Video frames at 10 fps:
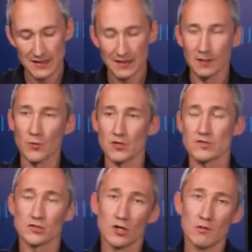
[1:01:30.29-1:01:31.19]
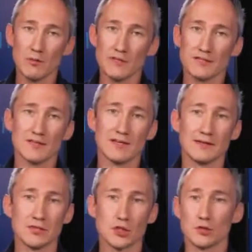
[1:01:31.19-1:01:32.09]
And what you saw when we did the
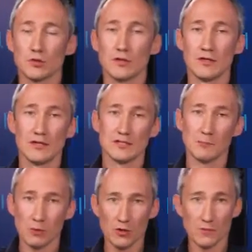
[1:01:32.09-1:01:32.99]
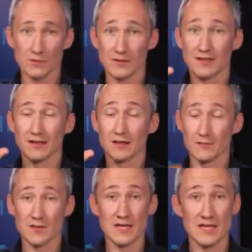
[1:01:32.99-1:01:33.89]
initial deployment of
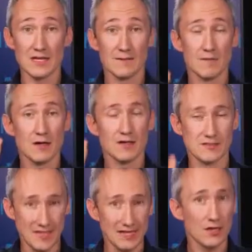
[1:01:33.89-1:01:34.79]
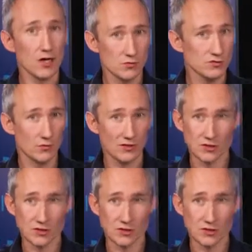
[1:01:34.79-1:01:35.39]
the container host OS,